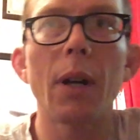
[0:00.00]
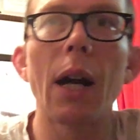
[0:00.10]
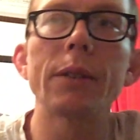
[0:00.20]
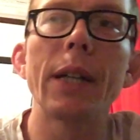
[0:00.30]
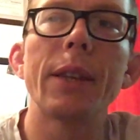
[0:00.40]

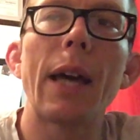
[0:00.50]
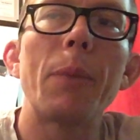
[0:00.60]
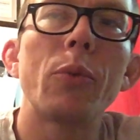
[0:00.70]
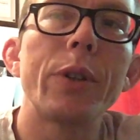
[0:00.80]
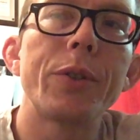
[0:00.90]
I like the
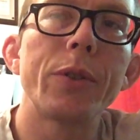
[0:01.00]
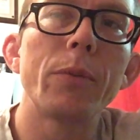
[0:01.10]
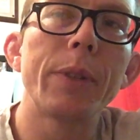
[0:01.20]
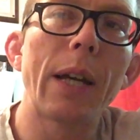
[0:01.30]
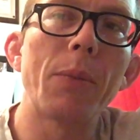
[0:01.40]
hemp one too,
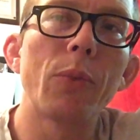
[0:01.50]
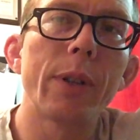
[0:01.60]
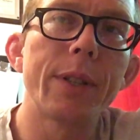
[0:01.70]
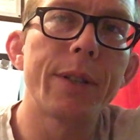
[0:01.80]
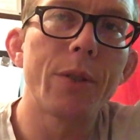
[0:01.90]
but the hemp
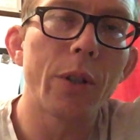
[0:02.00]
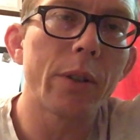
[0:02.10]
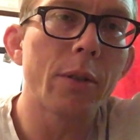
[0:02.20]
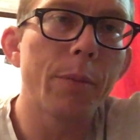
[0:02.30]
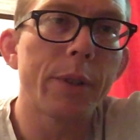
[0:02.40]
one took
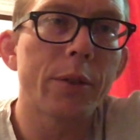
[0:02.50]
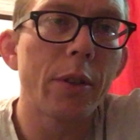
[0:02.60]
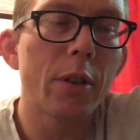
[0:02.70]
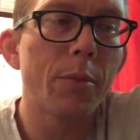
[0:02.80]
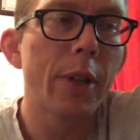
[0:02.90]
a little bit
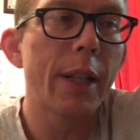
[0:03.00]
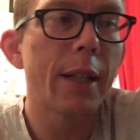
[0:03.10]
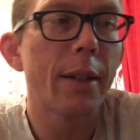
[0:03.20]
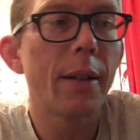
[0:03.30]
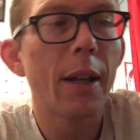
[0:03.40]
longer to break
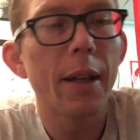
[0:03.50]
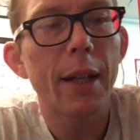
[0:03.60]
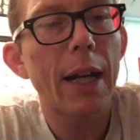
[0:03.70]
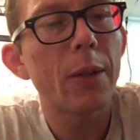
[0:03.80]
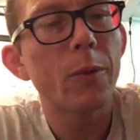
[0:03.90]
in.
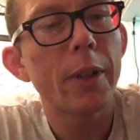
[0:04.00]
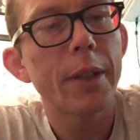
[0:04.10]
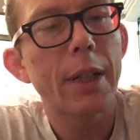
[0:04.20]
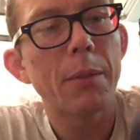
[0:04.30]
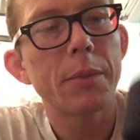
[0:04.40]
Cotton one
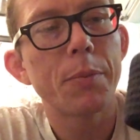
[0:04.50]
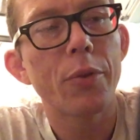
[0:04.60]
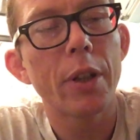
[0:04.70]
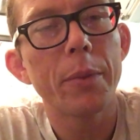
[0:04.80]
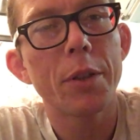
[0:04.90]
comes
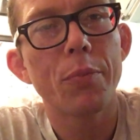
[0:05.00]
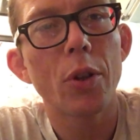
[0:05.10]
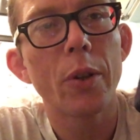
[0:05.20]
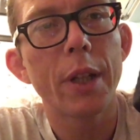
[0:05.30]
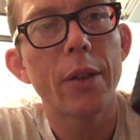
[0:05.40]
pretty much
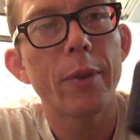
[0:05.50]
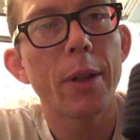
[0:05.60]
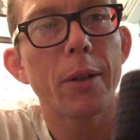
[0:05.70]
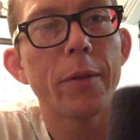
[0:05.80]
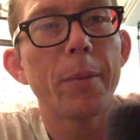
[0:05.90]
broken in right
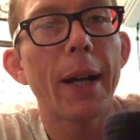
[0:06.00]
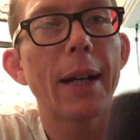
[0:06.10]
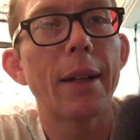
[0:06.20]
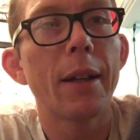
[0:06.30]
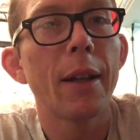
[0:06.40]
off the bat.